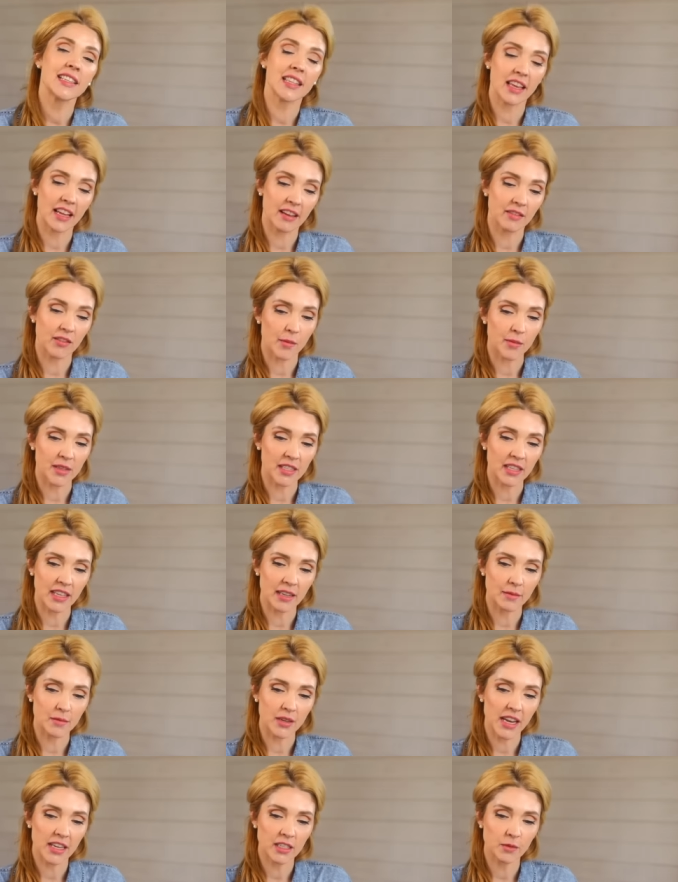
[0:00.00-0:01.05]
to think of them as
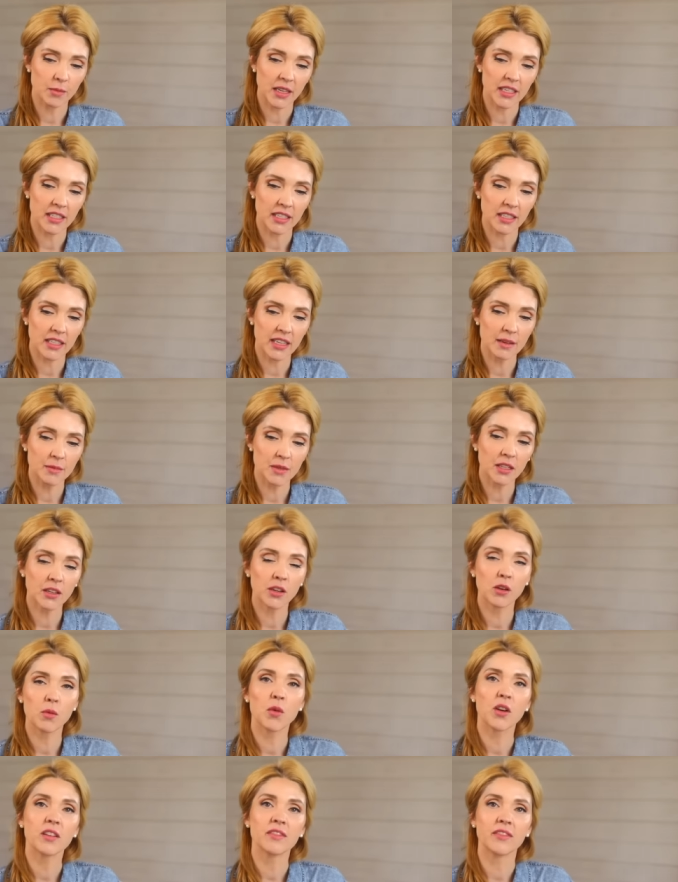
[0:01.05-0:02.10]
theme days because it seems a
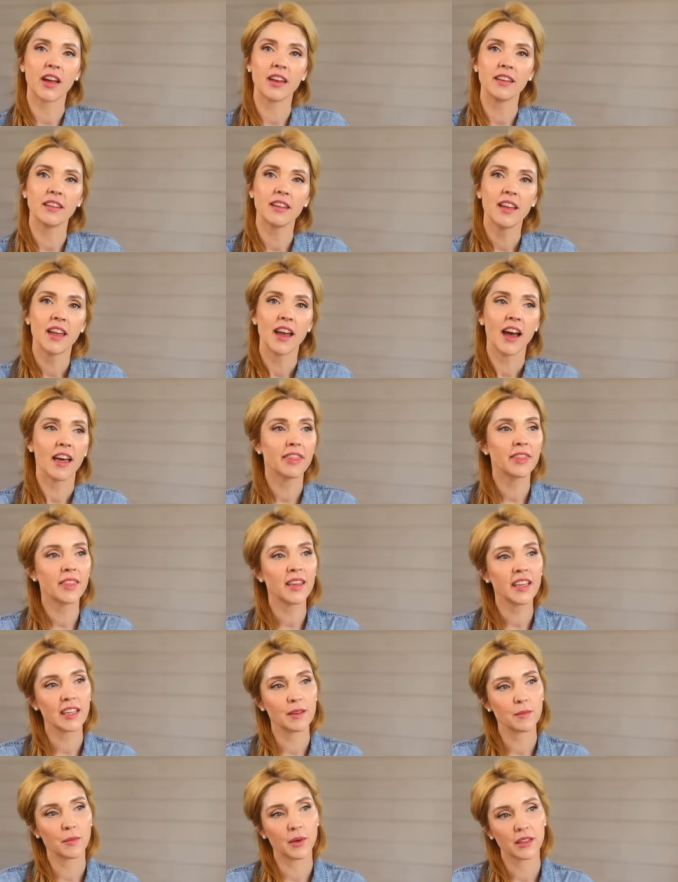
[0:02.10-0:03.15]
little more fun. A
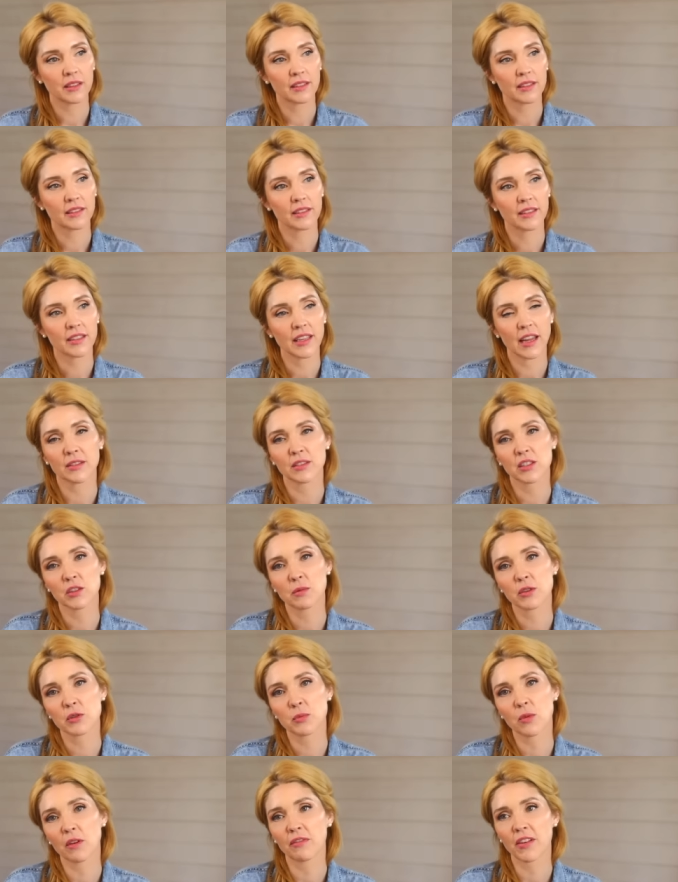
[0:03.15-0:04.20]
theme sounds so
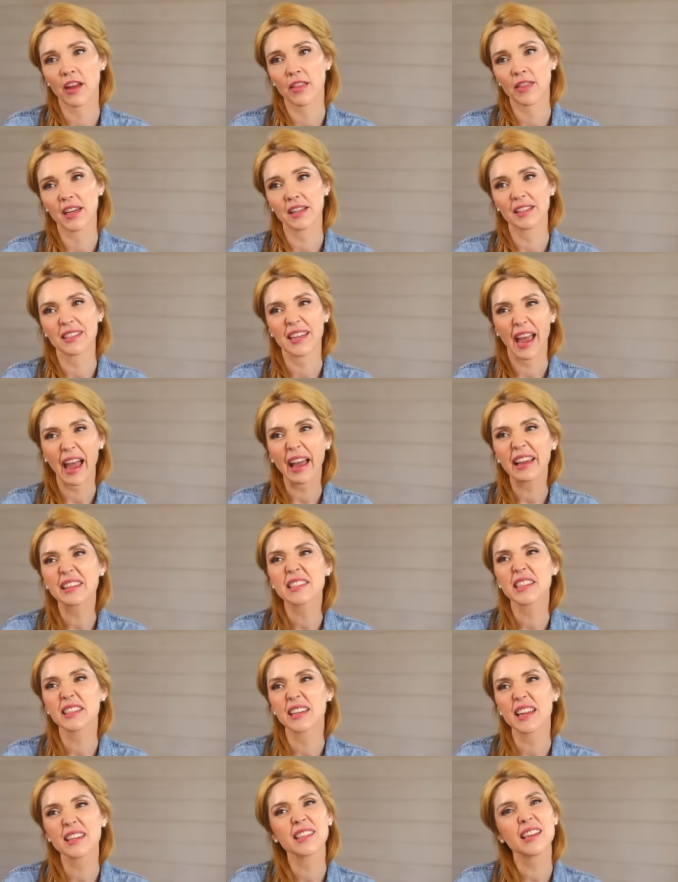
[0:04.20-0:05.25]
much more fun than a
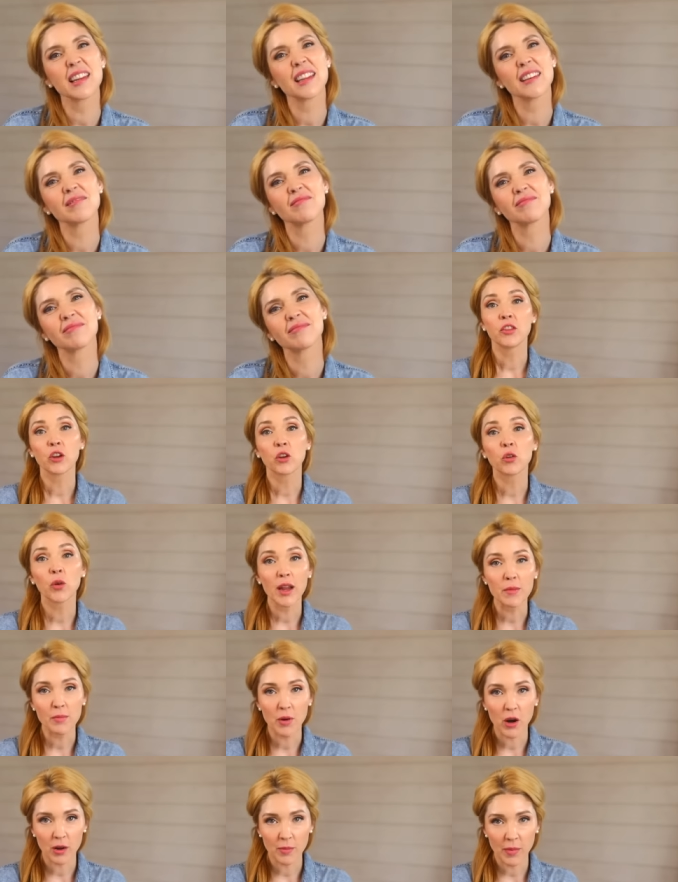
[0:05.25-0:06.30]
task, doesn't it? The
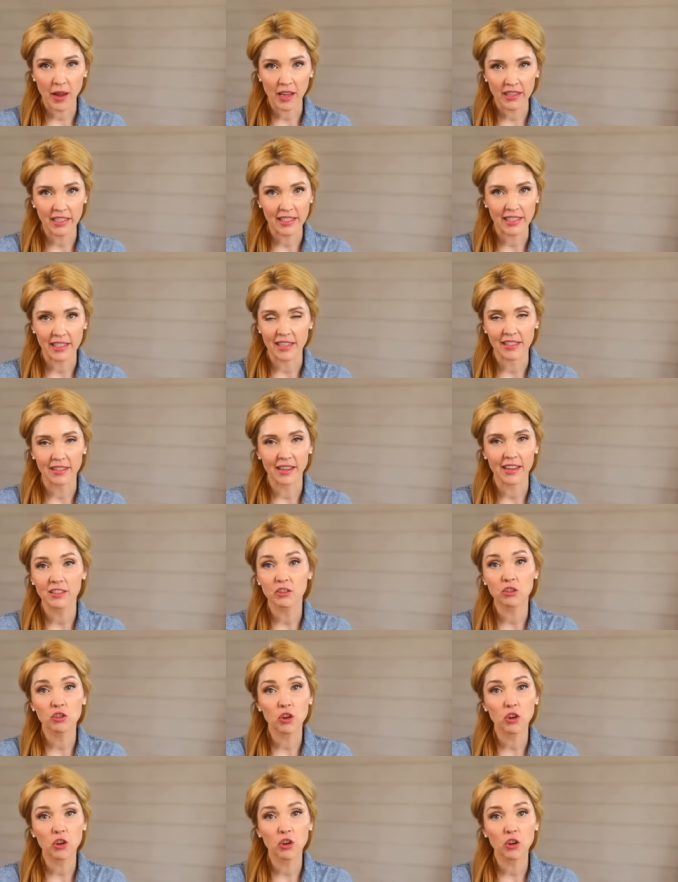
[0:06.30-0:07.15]
great part about this is it's